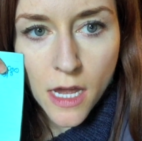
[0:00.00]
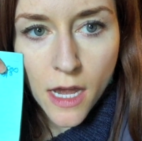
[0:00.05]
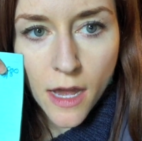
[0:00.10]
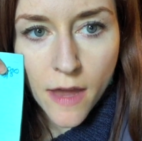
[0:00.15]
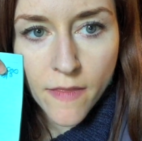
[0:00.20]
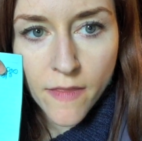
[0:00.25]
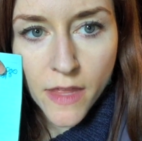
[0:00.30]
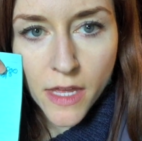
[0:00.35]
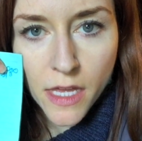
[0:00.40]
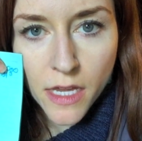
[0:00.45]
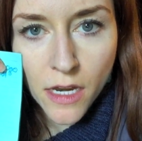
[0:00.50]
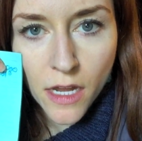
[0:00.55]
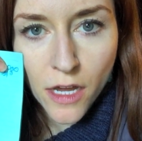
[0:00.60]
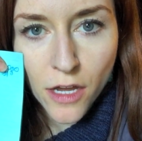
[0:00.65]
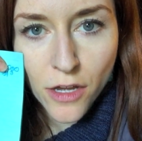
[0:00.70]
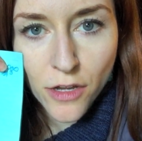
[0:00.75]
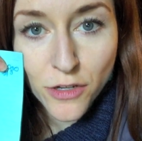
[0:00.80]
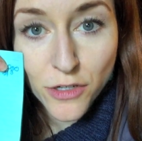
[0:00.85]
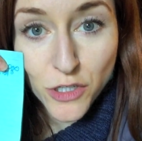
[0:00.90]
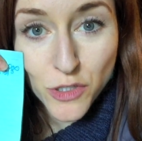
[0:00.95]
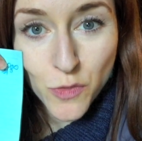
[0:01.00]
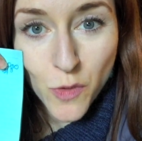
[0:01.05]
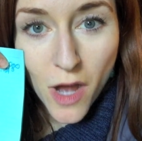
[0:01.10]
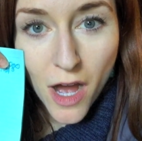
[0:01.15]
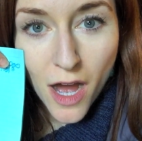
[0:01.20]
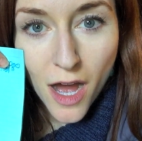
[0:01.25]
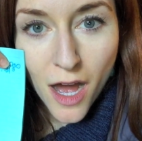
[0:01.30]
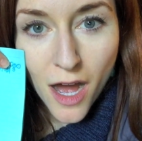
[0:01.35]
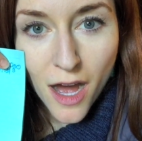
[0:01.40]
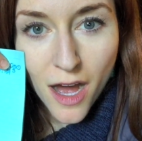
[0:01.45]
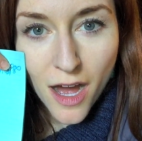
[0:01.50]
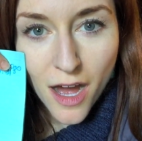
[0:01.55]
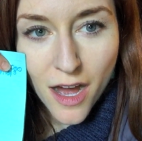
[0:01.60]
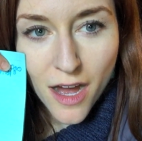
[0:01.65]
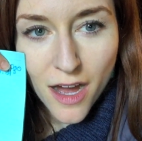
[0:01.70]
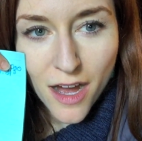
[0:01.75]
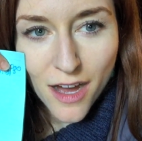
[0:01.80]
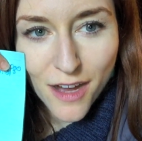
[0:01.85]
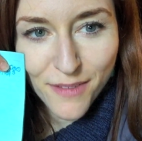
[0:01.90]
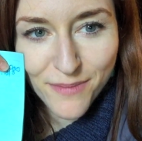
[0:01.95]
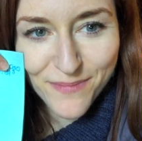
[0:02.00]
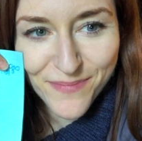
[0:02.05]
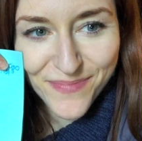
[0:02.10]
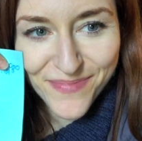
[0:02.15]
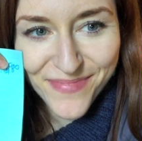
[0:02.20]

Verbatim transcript: And then a schwa.